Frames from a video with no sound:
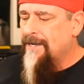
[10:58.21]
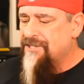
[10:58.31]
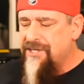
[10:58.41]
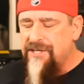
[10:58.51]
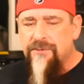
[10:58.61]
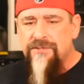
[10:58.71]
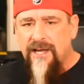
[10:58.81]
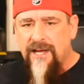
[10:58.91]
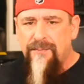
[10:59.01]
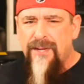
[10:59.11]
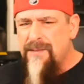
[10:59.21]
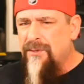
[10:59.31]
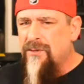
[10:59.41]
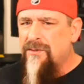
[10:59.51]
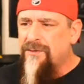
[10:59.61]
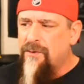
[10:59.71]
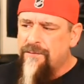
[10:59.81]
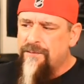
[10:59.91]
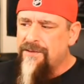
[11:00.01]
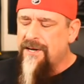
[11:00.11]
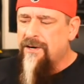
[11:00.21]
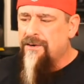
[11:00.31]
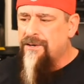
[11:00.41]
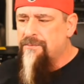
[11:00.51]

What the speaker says: she knows a lot of people over there, and